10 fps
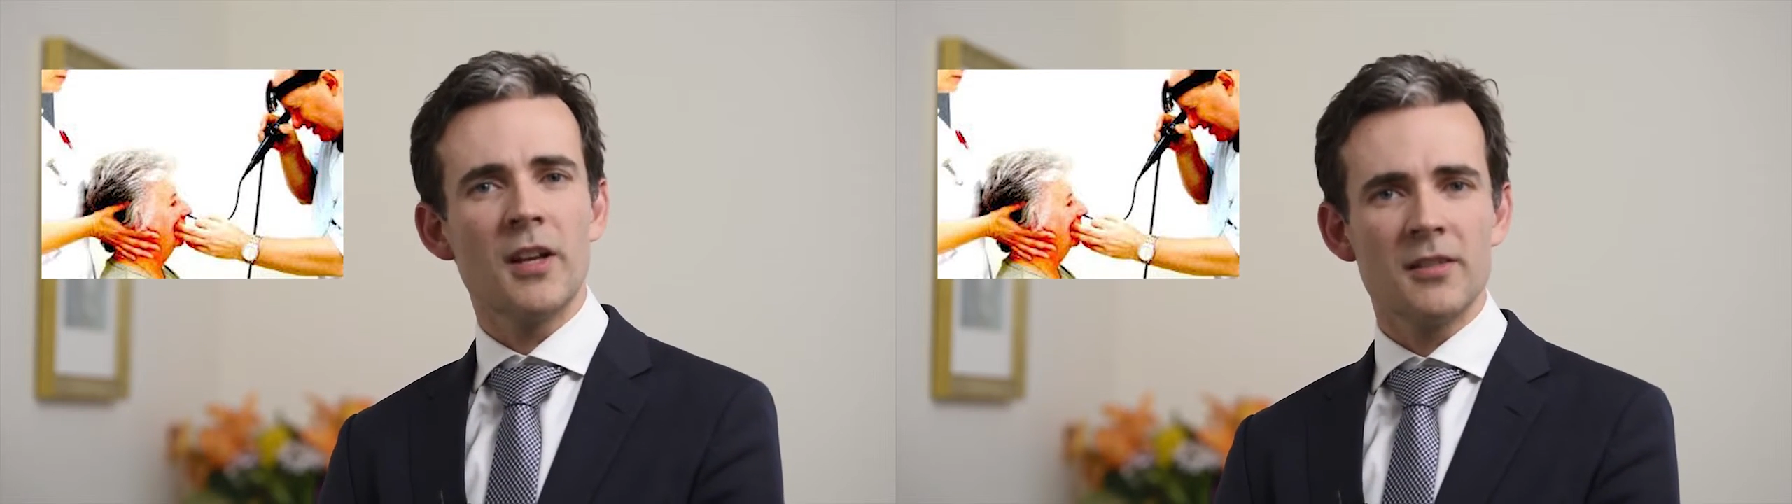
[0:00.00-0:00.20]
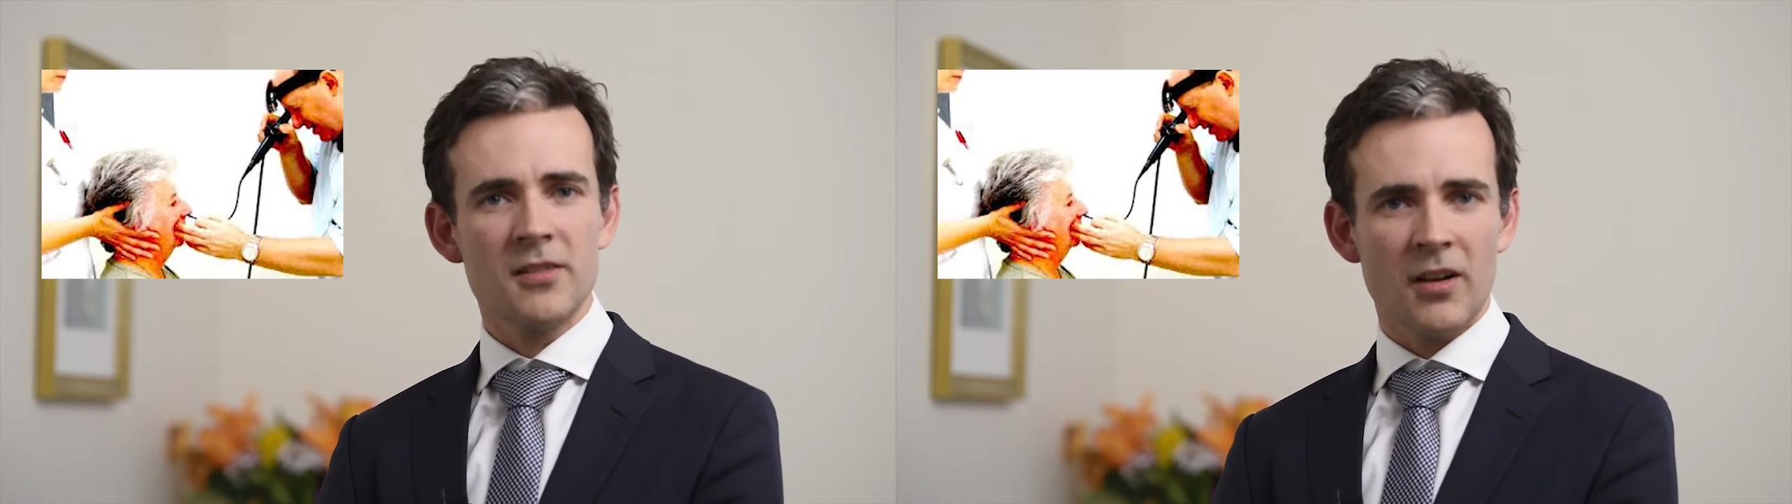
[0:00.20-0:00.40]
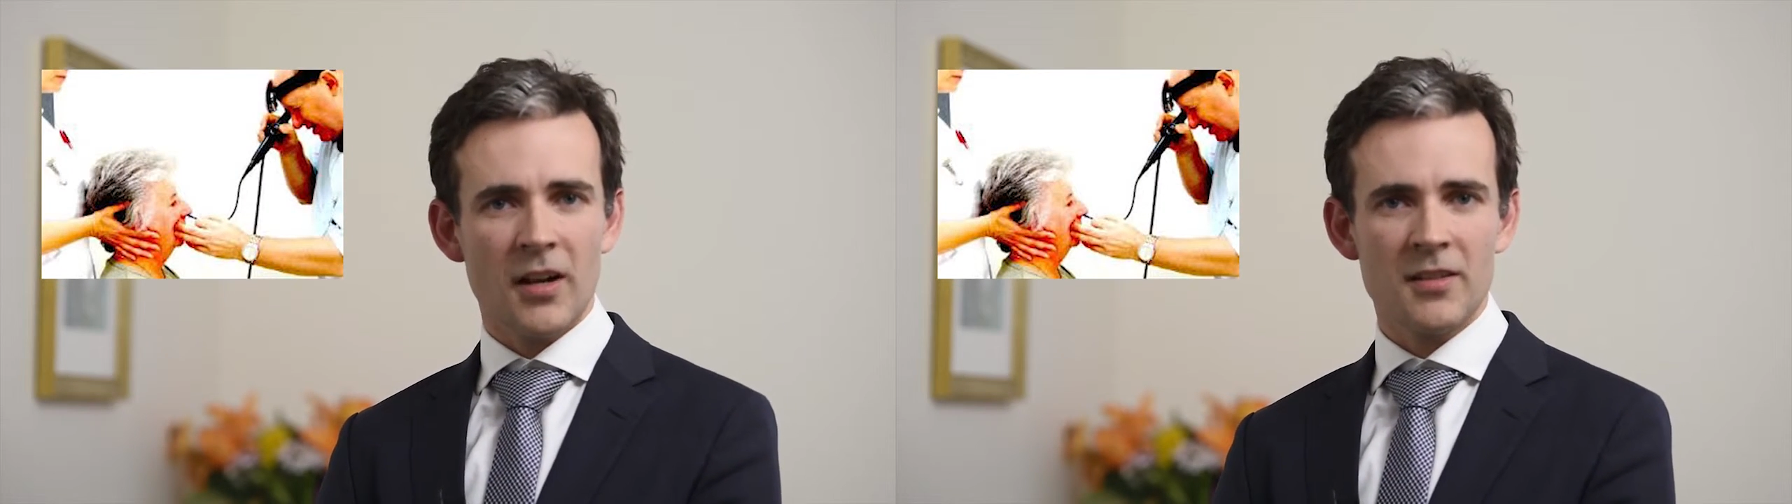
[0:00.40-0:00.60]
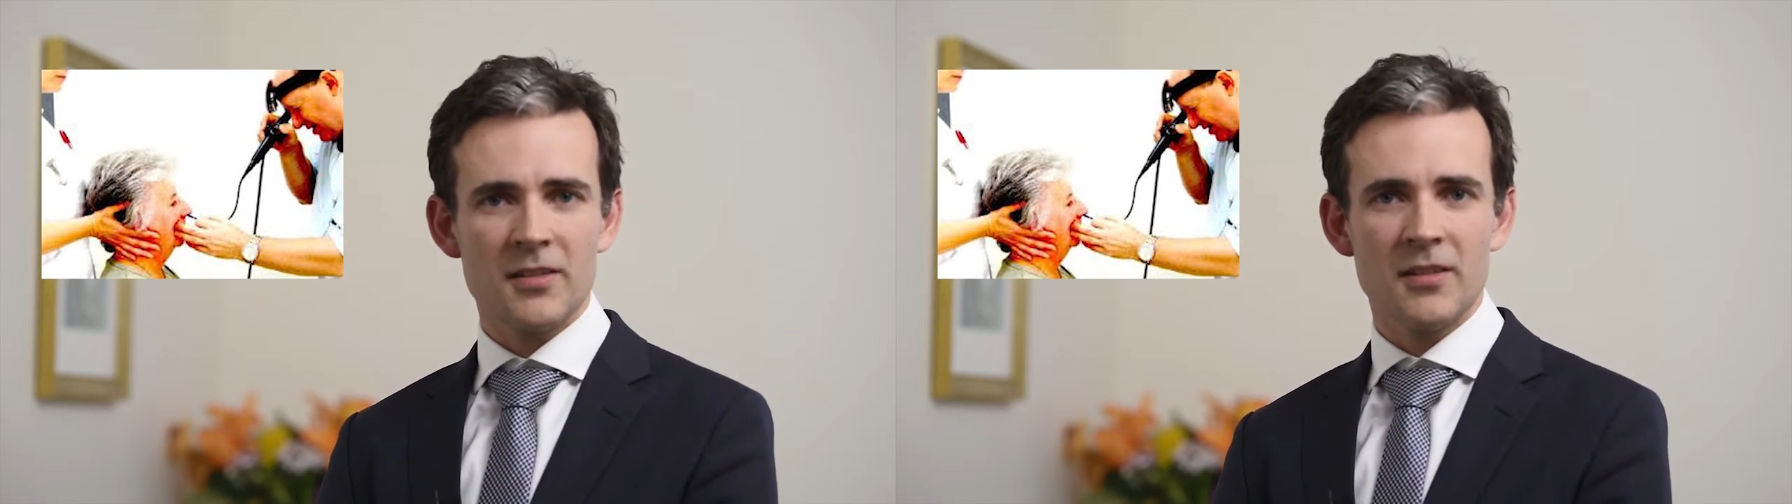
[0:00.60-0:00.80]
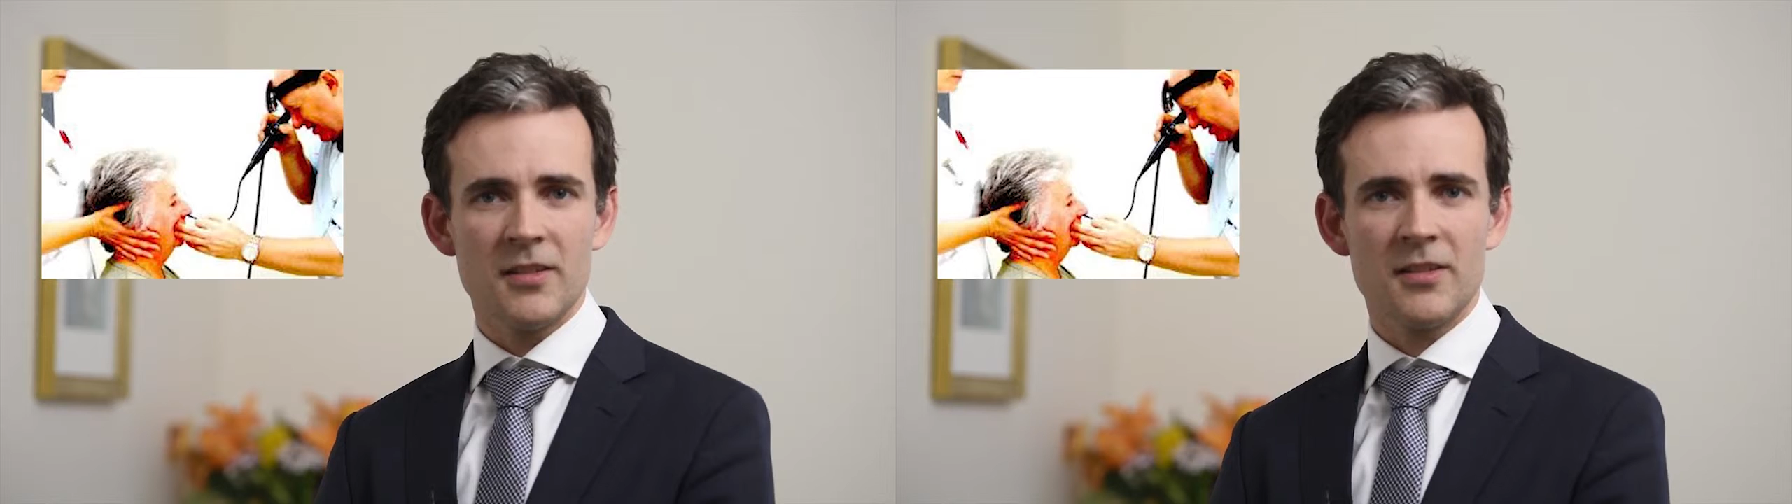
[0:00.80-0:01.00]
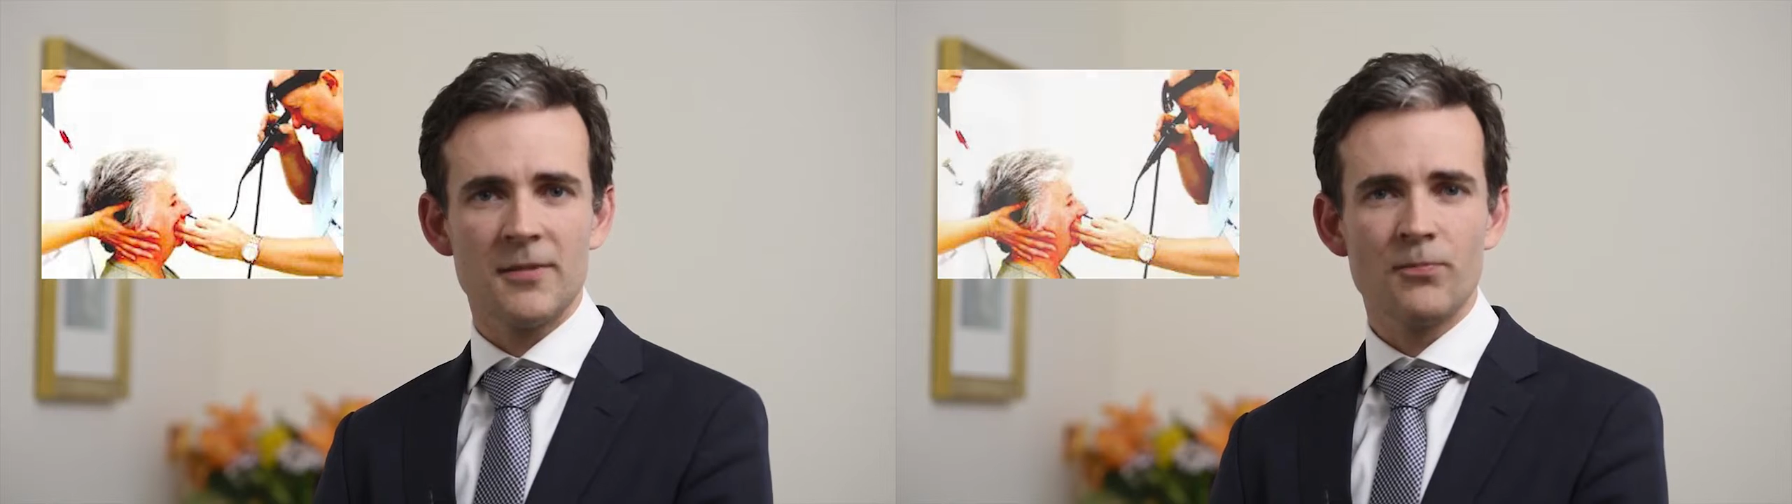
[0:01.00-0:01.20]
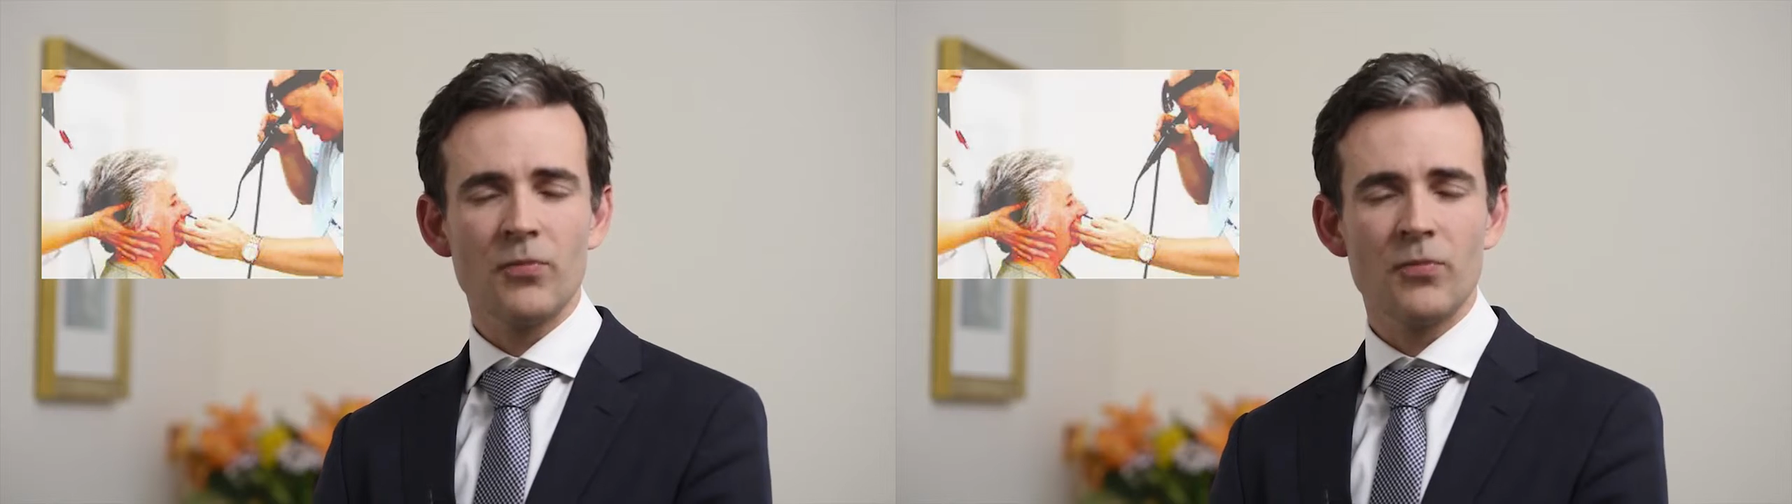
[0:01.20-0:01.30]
and sinuses.